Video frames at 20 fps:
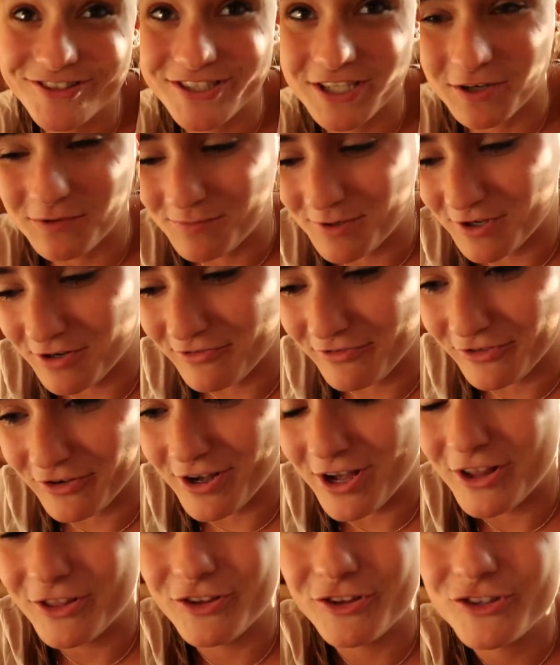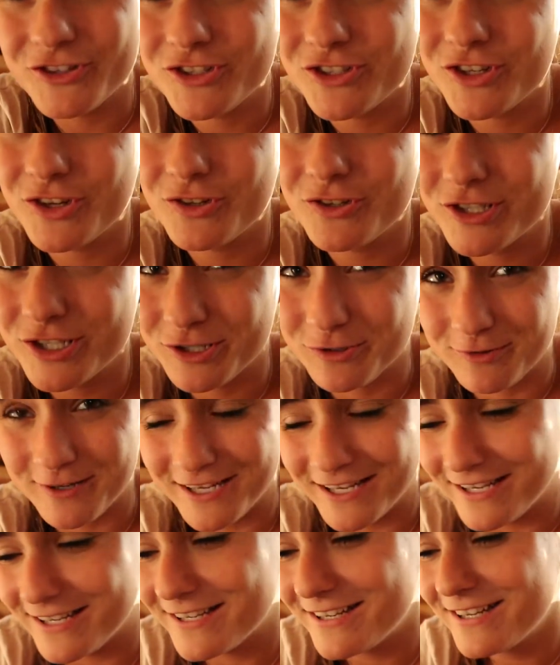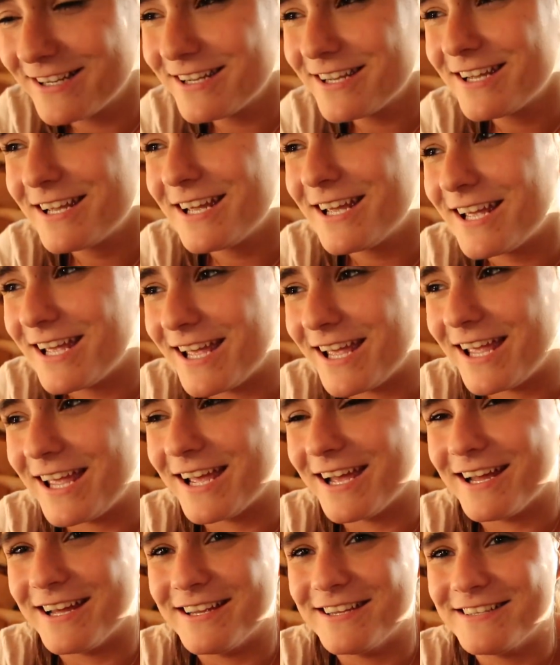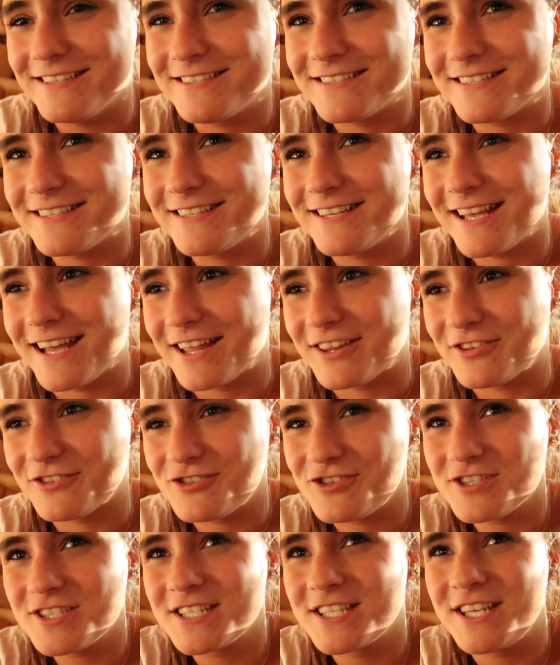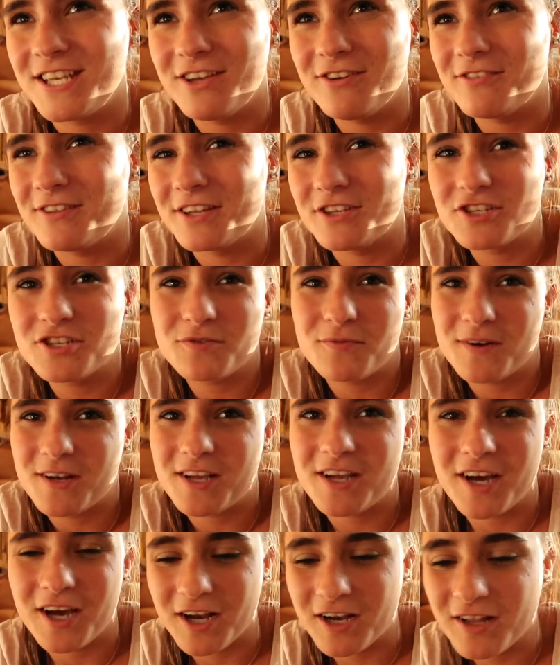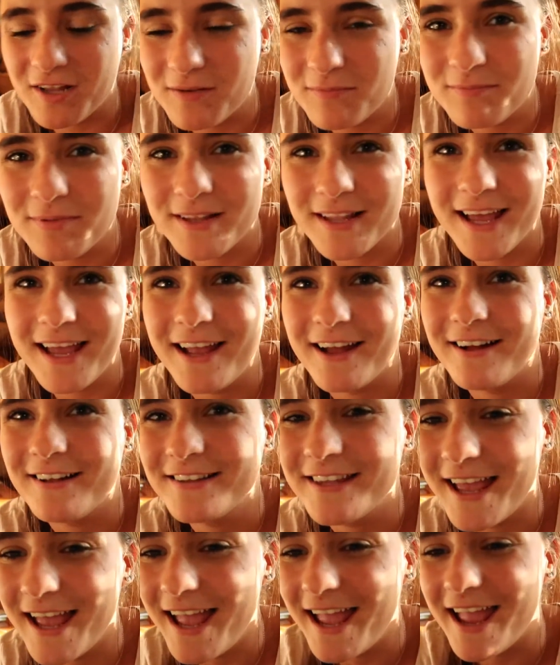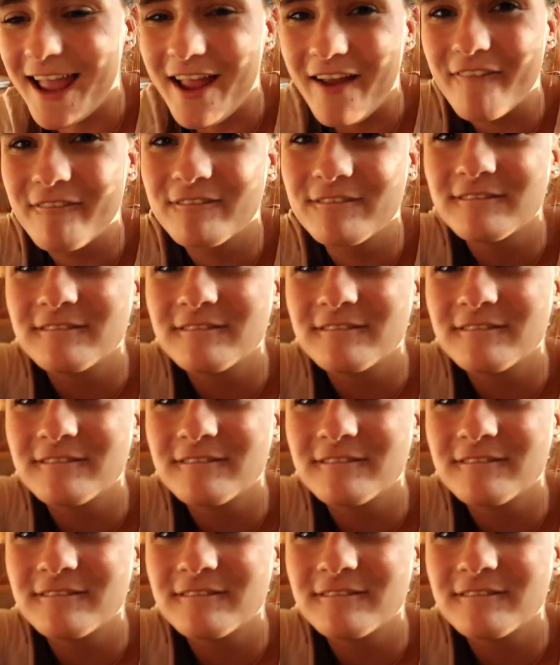so beautiful and they're so sweet. And yeah, they're just cute. They just want to cuddle and play all day.